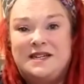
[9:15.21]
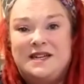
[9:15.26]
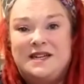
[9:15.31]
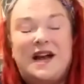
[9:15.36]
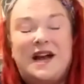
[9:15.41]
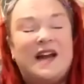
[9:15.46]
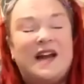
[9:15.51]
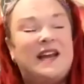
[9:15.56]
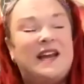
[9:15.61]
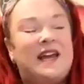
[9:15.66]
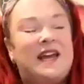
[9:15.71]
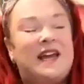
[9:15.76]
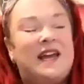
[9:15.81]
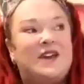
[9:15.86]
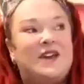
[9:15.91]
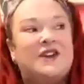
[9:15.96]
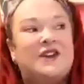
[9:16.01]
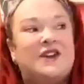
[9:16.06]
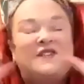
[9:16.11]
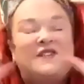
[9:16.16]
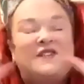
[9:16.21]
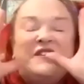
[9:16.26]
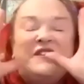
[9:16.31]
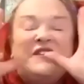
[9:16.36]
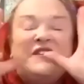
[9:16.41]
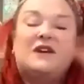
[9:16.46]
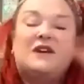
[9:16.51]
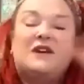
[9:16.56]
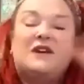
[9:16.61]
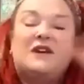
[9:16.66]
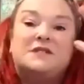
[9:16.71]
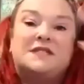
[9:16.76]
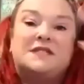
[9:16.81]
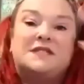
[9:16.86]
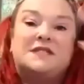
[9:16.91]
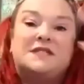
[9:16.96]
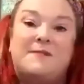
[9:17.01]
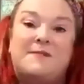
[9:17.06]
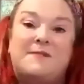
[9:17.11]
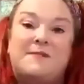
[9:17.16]
And he could feel the
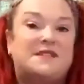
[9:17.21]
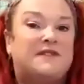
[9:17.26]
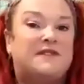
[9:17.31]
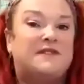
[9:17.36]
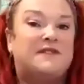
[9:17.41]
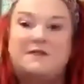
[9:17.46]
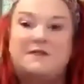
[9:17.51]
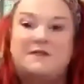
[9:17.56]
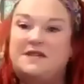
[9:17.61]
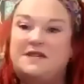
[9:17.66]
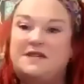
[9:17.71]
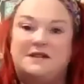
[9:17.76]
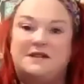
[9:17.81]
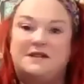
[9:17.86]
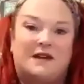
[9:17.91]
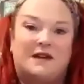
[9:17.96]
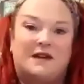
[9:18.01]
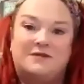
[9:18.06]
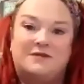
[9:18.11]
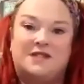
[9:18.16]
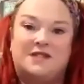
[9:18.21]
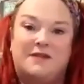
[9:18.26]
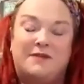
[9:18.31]
dampness of the mist around him.